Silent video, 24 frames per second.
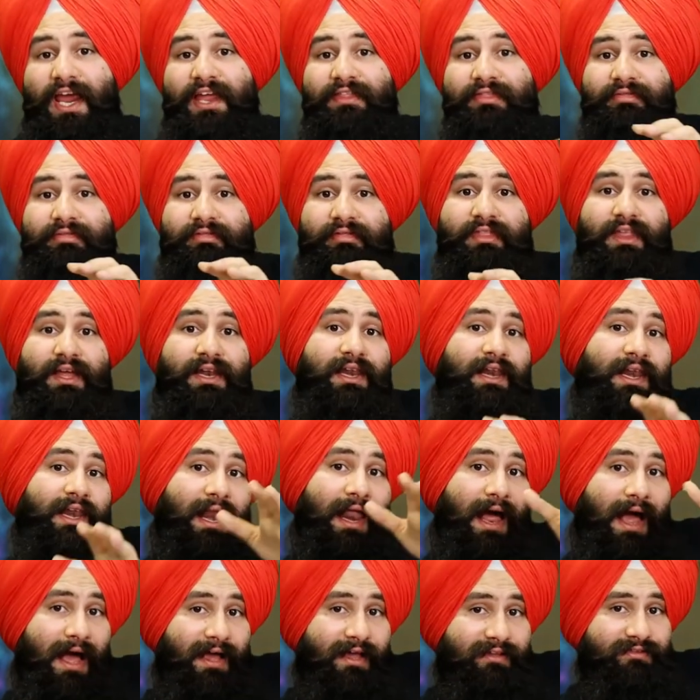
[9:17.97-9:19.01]
In the
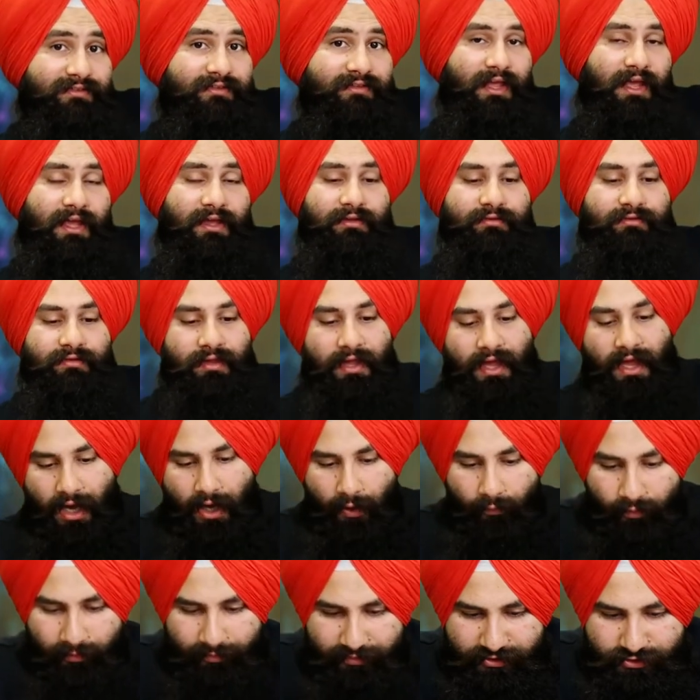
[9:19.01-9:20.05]
last things,
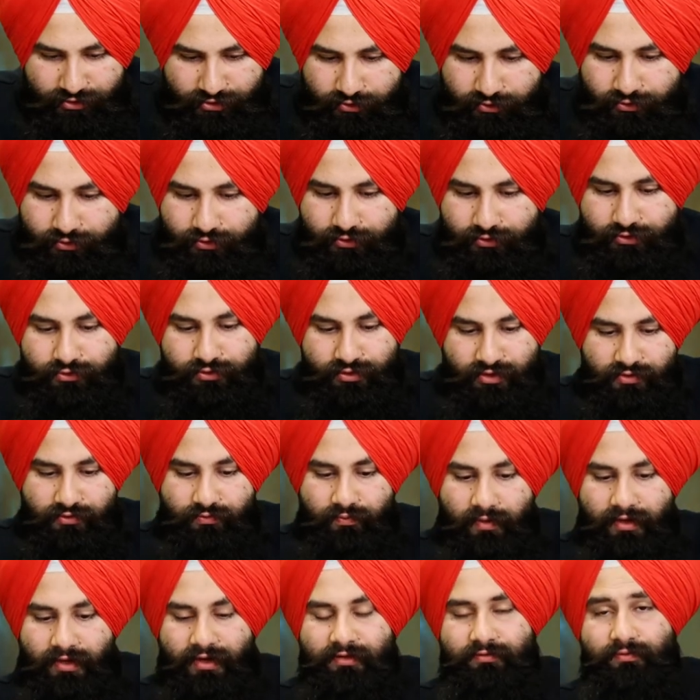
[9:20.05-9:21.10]
I will be show to you this
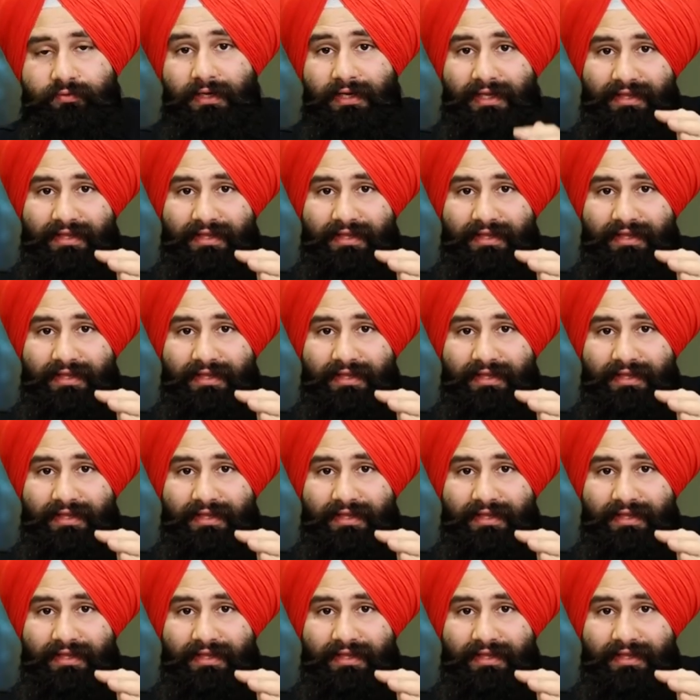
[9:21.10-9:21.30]
one as well.